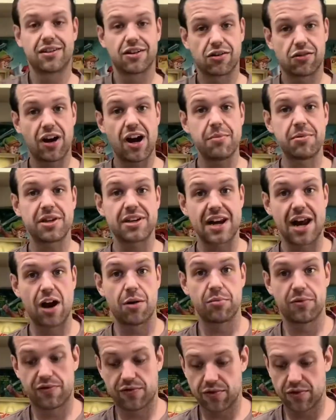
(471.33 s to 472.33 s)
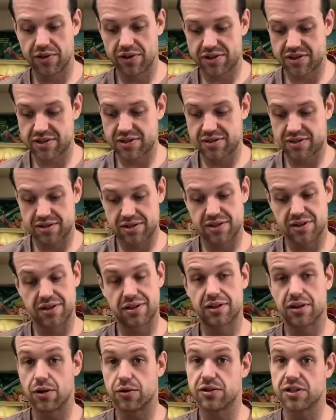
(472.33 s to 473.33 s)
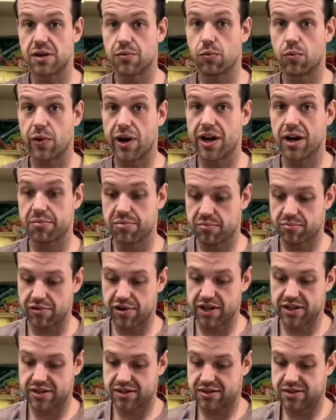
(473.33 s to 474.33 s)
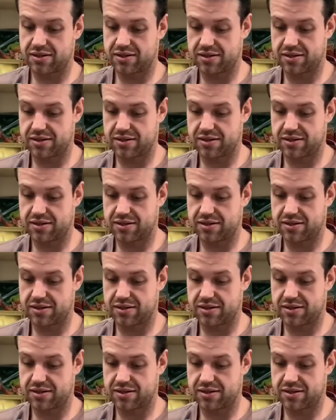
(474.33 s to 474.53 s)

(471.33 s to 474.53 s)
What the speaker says: grab it now before it goes way up in price.